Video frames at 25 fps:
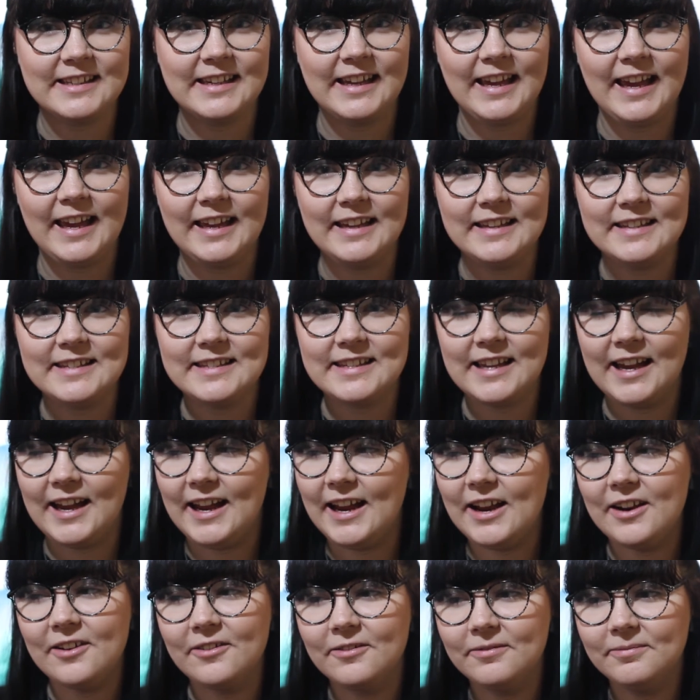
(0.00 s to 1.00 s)
in case
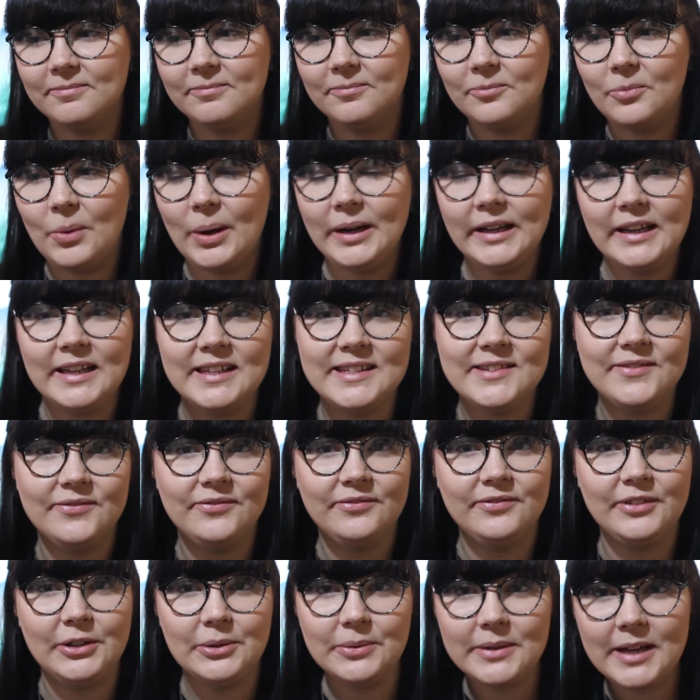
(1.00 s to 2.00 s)
one gets
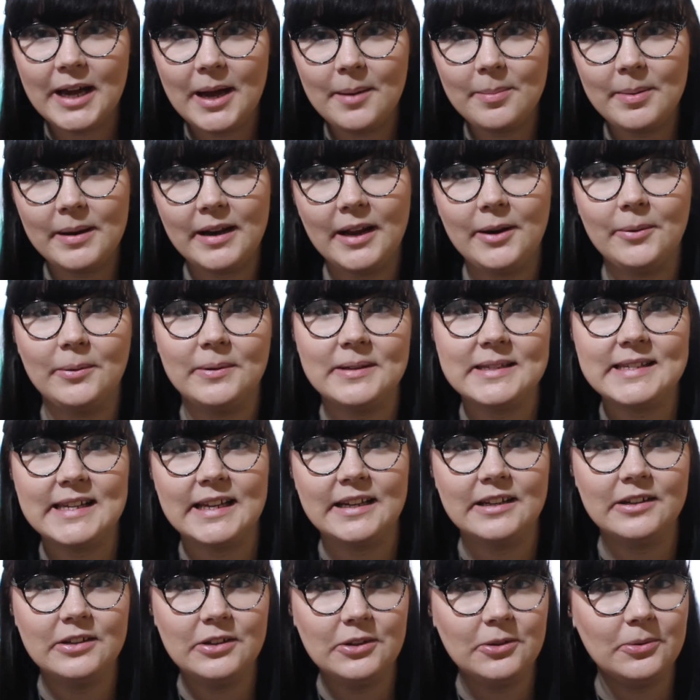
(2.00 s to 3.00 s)
filled up and I want to
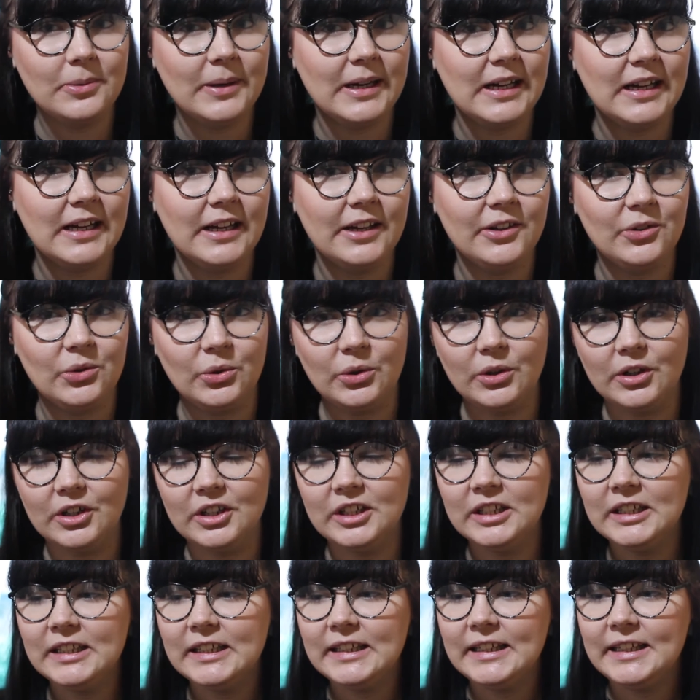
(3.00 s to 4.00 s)
start a new one,
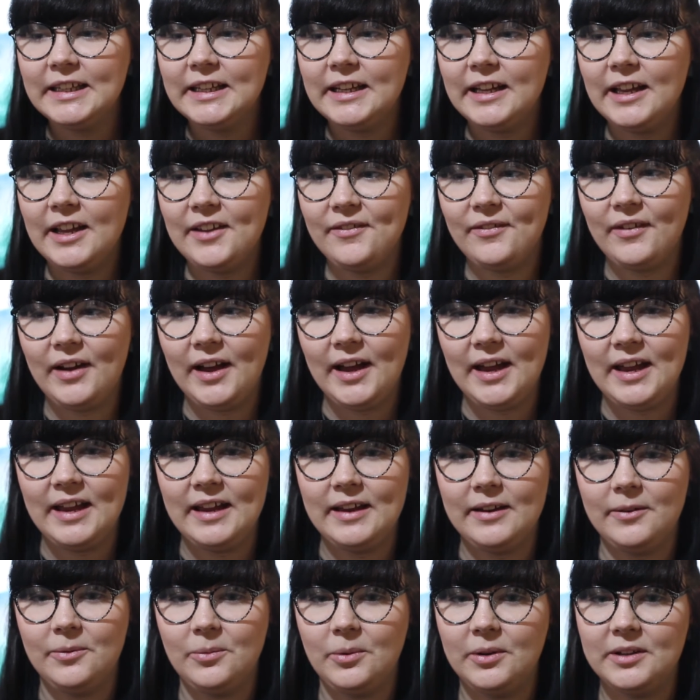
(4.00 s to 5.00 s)
or if
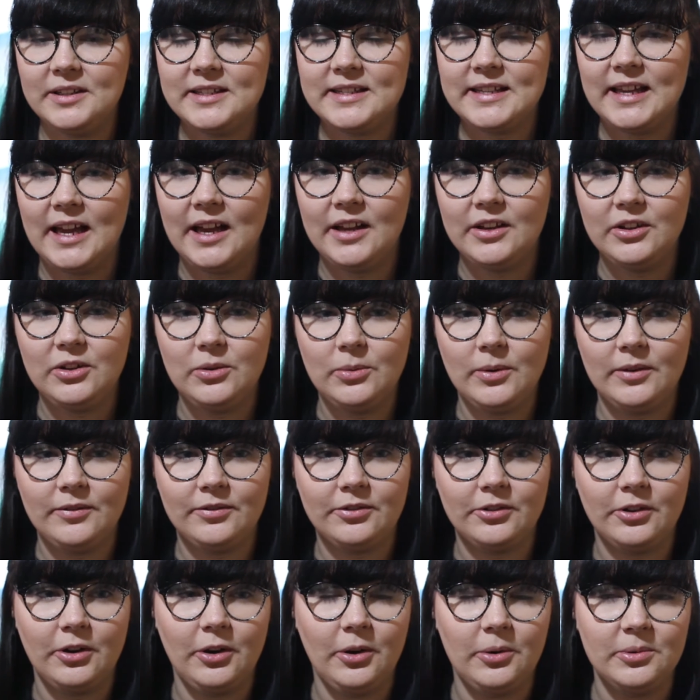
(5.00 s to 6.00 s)
I want to start a new one
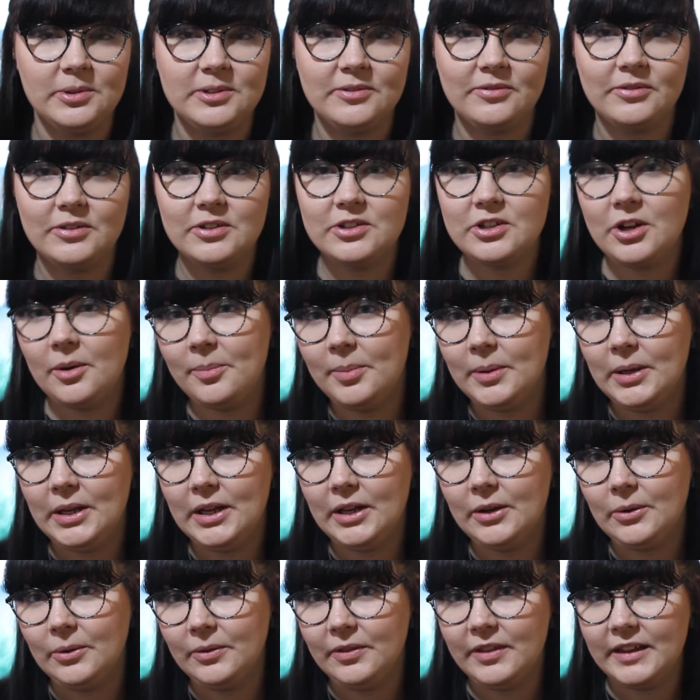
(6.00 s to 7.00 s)
for a whole different
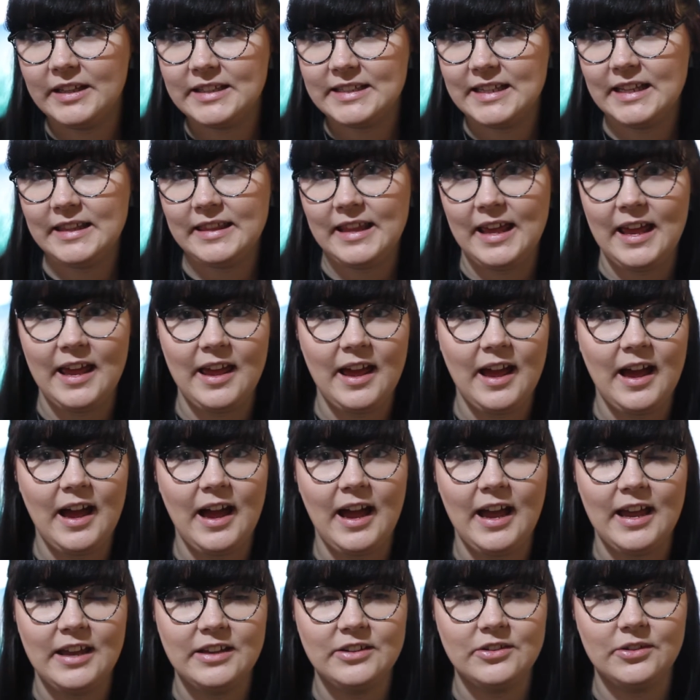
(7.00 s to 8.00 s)
topic or things like that.
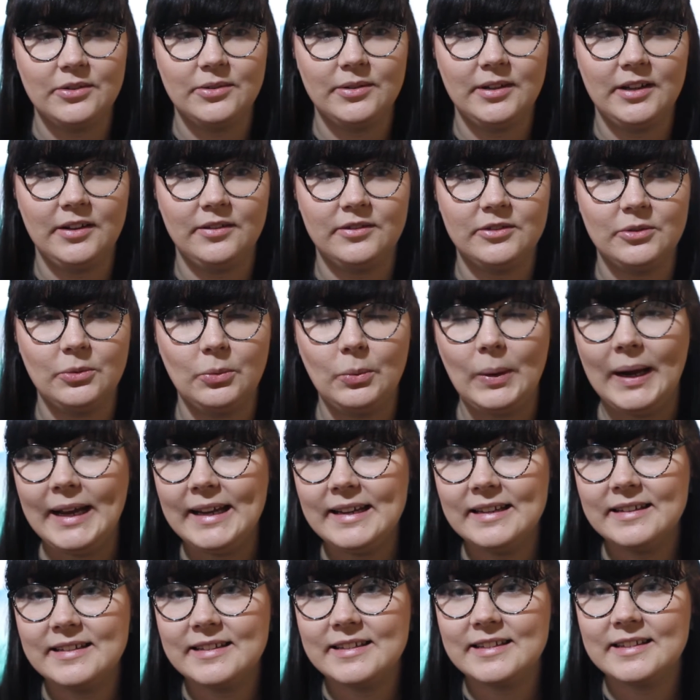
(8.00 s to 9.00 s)
I don't have to
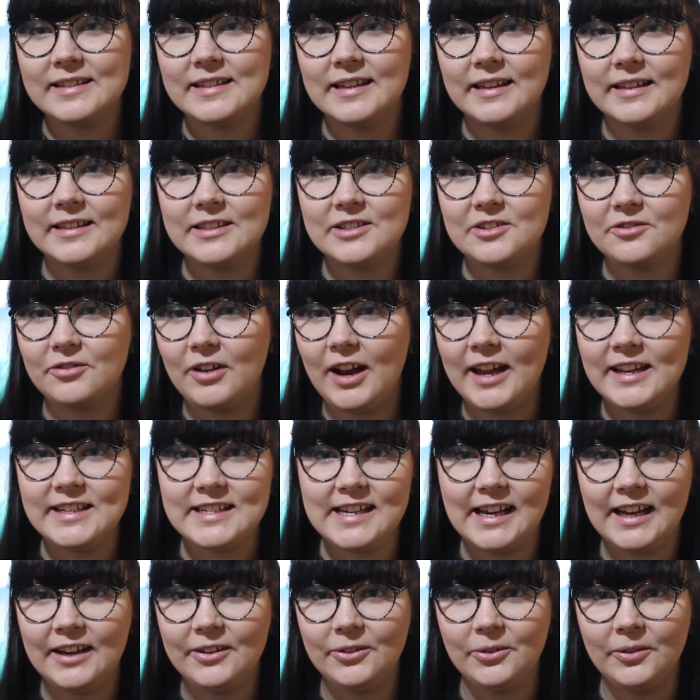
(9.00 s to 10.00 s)
wait to write
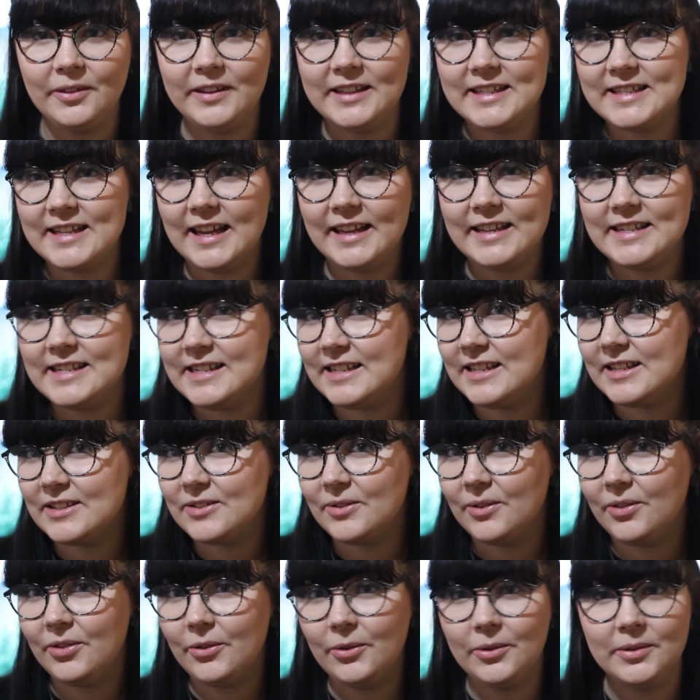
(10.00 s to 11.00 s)
down all these ideas
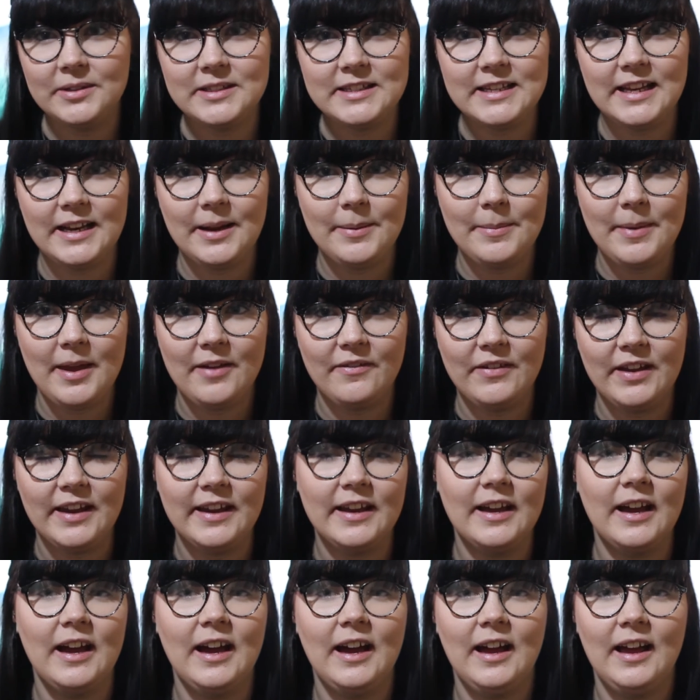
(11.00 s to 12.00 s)
or thoughts that I'm
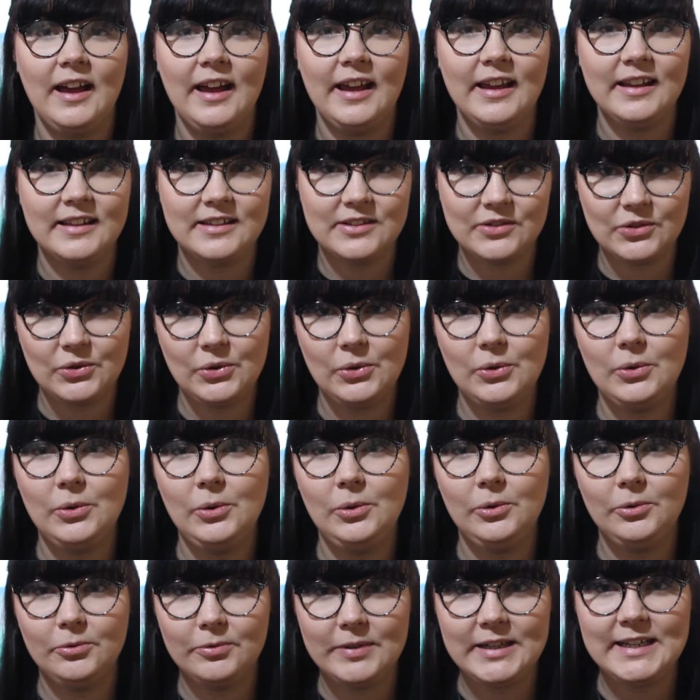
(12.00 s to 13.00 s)
having. It's
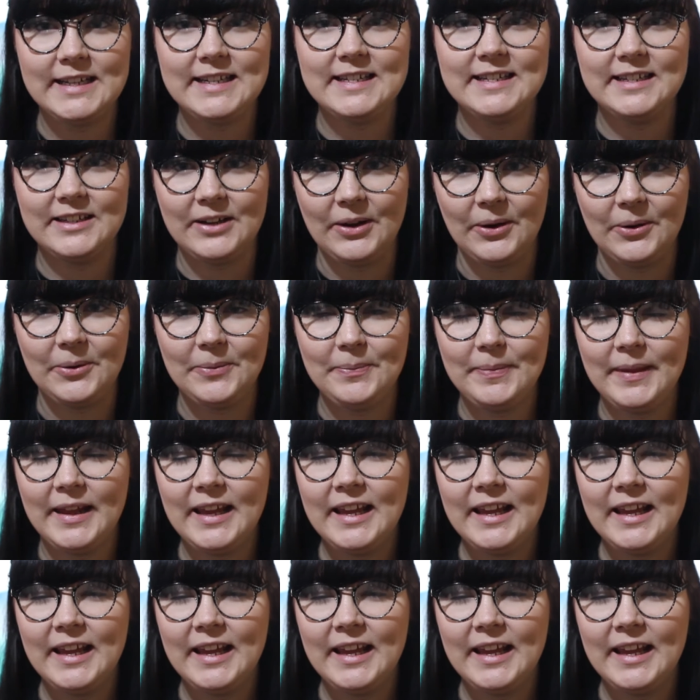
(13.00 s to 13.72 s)
all ready to go.